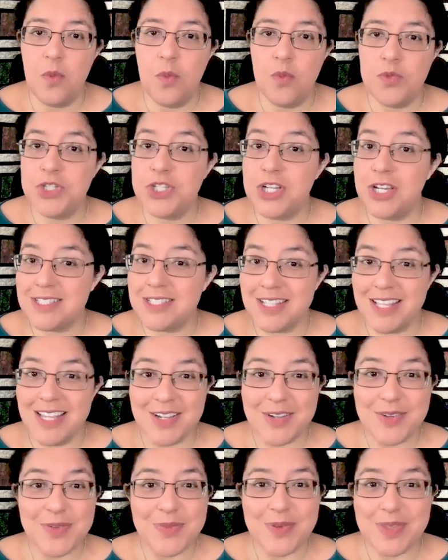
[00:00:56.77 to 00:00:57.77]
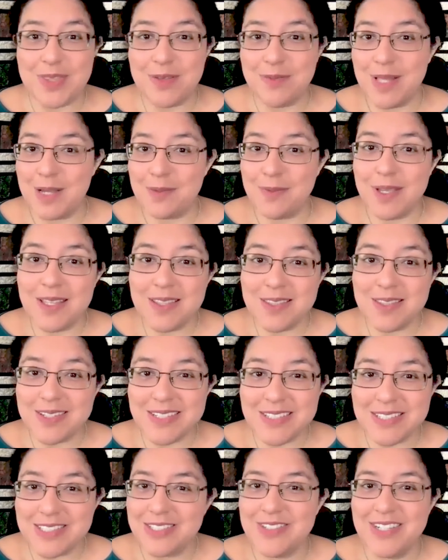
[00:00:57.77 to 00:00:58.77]
just like with the Black
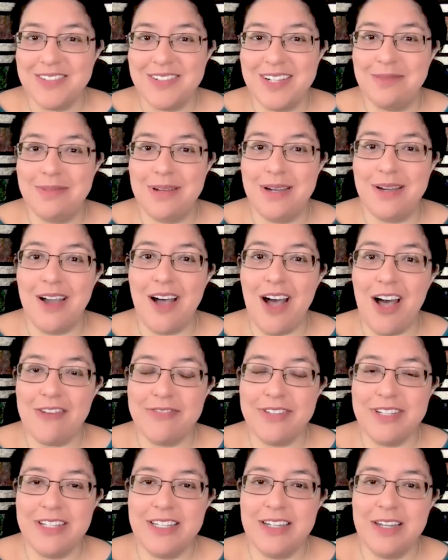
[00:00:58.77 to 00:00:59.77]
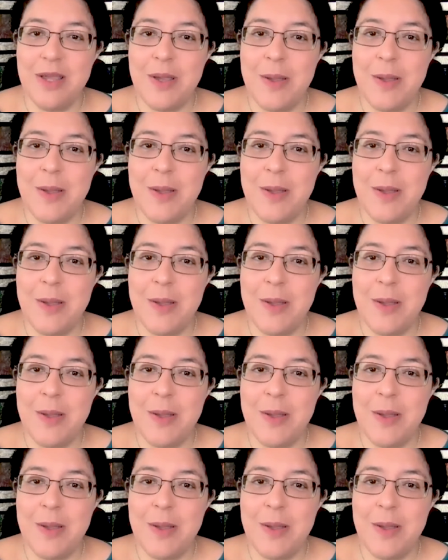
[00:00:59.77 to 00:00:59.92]
Panthers, who I write about often,